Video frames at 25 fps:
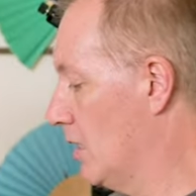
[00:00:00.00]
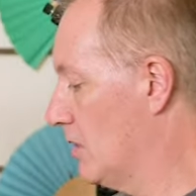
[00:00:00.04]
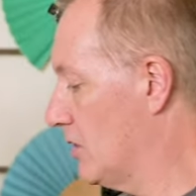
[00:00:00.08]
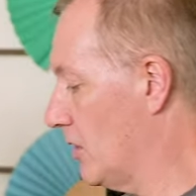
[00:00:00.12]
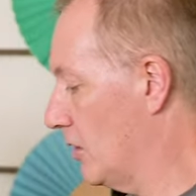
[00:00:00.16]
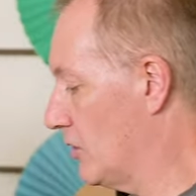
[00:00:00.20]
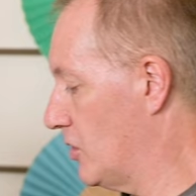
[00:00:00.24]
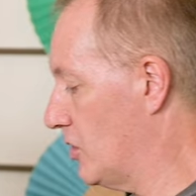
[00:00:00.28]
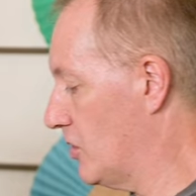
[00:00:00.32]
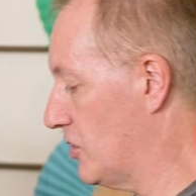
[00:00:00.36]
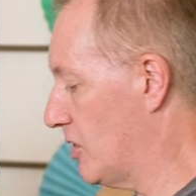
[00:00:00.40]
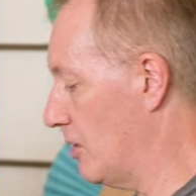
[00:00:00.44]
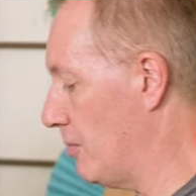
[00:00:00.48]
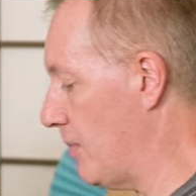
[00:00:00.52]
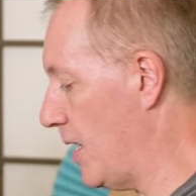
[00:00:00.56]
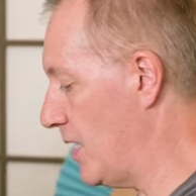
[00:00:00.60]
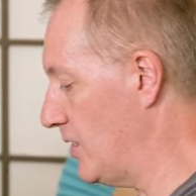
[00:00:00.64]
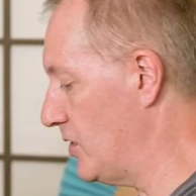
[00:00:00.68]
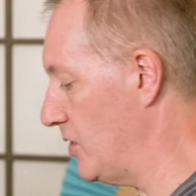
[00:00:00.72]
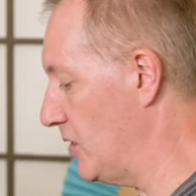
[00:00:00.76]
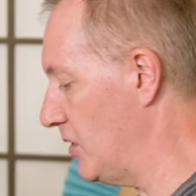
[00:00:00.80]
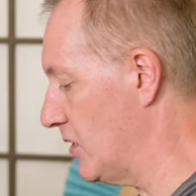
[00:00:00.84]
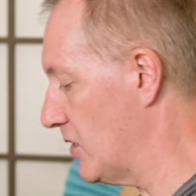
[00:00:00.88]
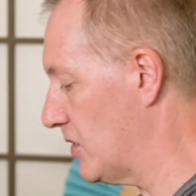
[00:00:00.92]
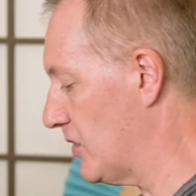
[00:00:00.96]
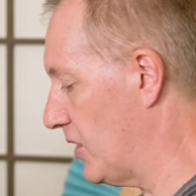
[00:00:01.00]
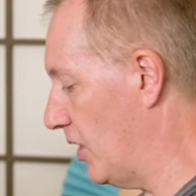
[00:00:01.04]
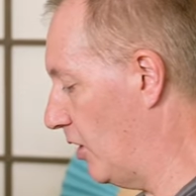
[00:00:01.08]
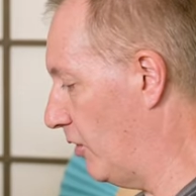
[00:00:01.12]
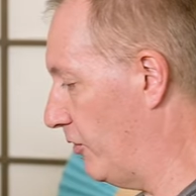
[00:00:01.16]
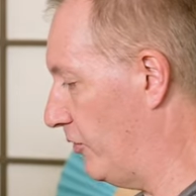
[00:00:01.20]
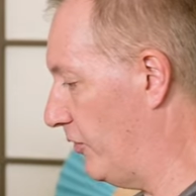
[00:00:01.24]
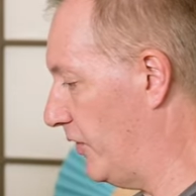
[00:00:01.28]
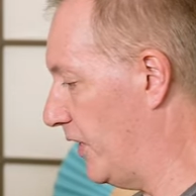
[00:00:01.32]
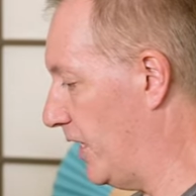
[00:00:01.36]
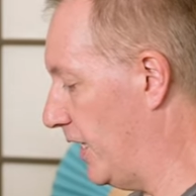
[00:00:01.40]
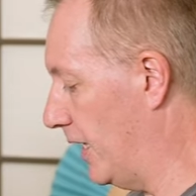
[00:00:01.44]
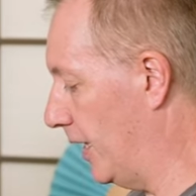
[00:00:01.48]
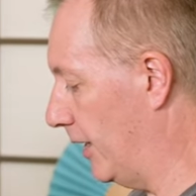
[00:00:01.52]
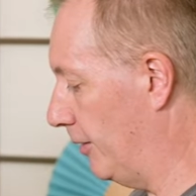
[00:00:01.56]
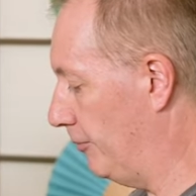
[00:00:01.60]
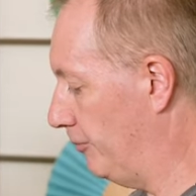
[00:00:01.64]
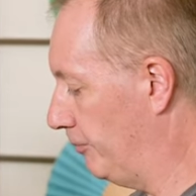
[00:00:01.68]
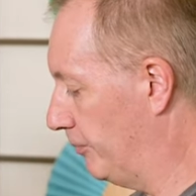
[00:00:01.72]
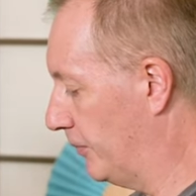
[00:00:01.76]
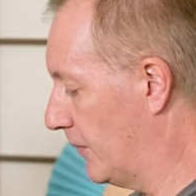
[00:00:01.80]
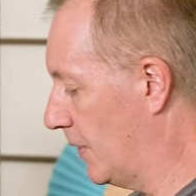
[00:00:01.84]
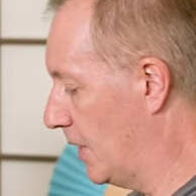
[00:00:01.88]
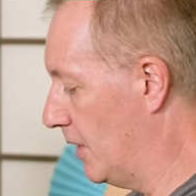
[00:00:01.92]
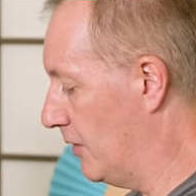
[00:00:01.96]
So just imagine yourself here
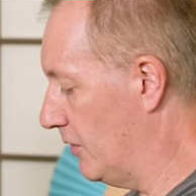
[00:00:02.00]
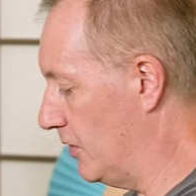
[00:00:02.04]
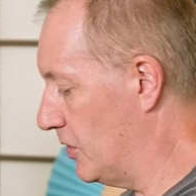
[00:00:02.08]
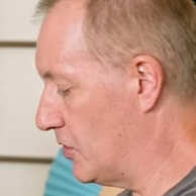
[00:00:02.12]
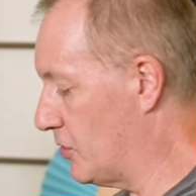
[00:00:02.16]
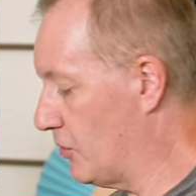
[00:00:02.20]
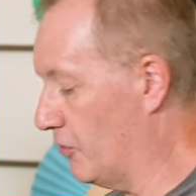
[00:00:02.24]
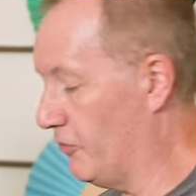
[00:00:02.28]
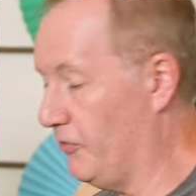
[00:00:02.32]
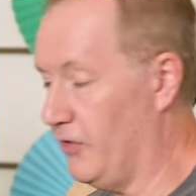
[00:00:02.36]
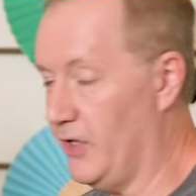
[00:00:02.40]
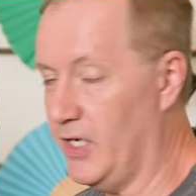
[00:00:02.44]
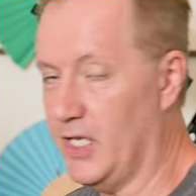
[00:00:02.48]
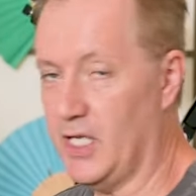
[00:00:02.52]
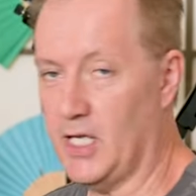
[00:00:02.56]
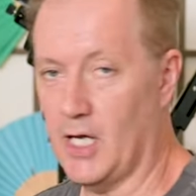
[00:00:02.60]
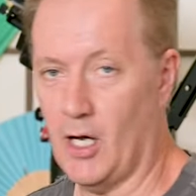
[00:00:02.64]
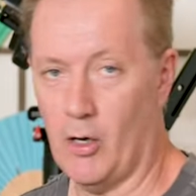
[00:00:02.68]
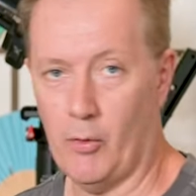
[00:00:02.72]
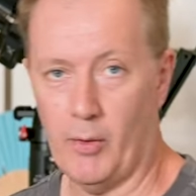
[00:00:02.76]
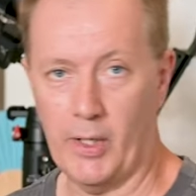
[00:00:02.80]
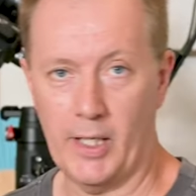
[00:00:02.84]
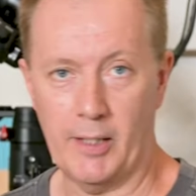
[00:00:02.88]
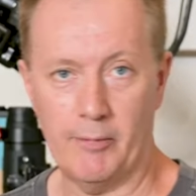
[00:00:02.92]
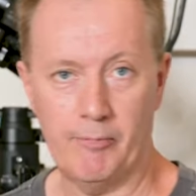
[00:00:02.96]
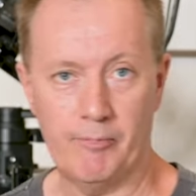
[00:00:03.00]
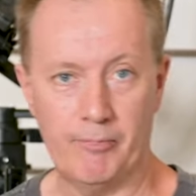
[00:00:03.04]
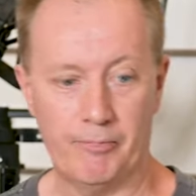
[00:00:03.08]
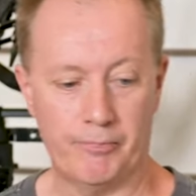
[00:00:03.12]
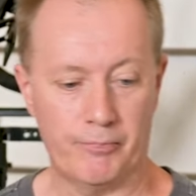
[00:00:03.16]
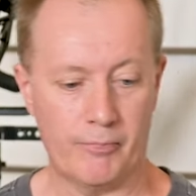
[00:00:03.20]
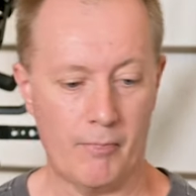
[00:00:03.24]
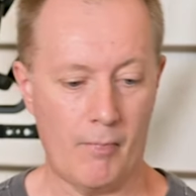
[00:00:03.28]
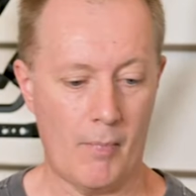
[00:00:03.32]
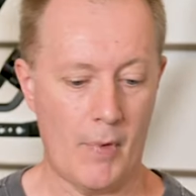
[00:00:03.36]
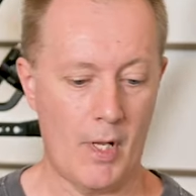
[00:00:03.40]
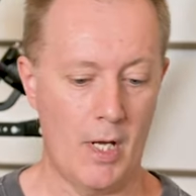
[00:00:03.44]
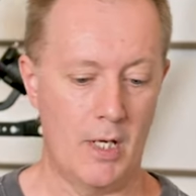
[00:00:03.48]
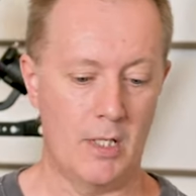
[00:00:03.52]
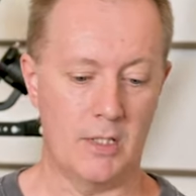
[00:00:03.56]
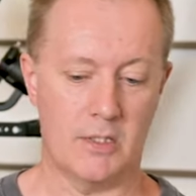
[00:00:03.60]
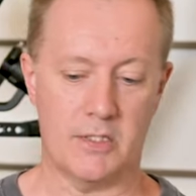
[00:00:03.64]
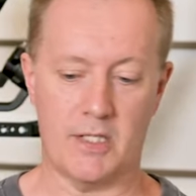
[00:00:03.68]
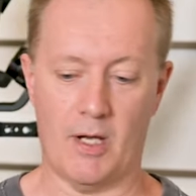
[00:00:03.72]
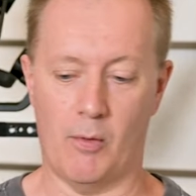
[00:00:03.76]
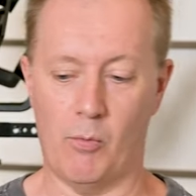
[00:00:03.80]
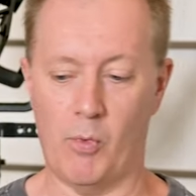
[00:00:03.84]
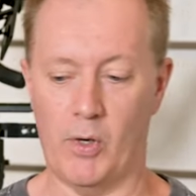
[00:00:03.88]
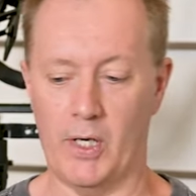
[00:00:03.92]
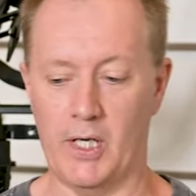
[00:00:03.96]
that you're videoing
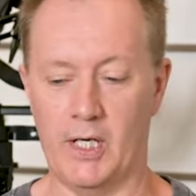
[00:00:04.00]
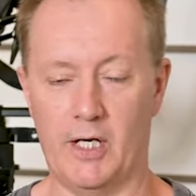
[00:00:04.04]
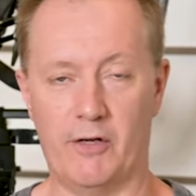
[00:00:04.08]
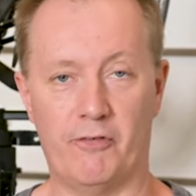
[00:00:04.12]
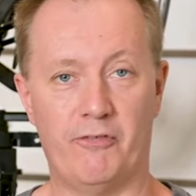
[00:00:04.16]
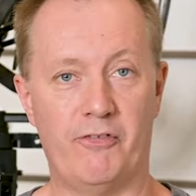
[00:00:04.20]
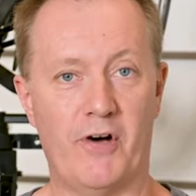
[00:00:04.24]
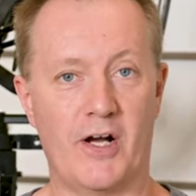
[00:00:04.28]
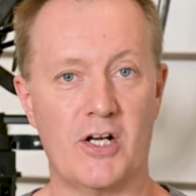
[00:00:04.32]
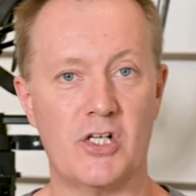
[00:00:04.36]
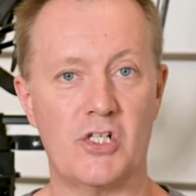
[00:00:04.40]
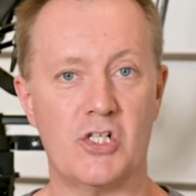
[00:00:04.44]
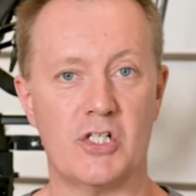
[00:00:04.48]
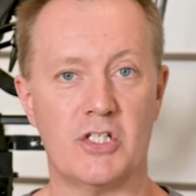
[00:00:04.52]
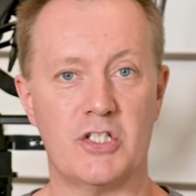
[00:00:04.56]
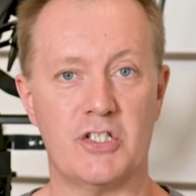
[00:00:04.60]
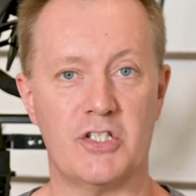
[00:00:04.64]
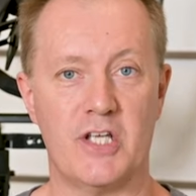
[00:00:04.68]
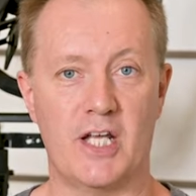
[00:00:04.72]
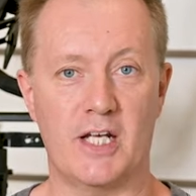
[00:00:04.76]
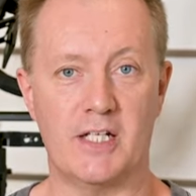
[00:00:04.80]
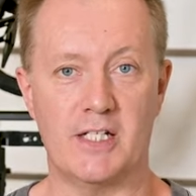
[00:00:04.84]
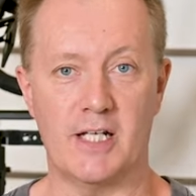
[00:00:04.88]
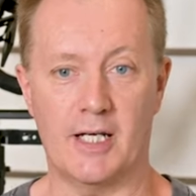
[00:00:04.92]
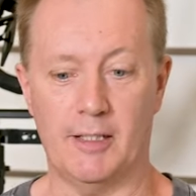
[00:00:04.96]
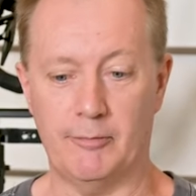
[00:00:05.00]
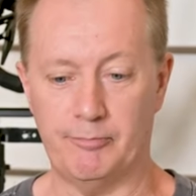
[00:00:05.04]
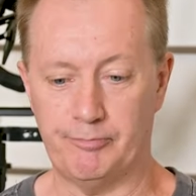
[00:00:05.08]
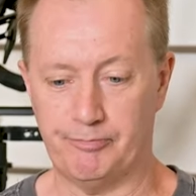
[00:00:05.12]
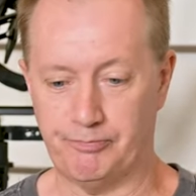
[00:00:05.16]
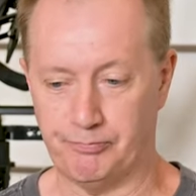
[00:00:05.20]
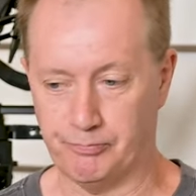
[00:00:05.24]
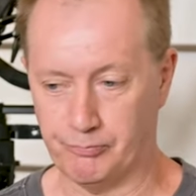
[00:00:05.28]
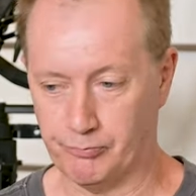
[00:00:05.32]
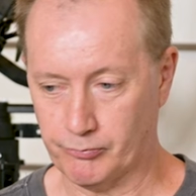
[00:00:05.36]
someone in a function center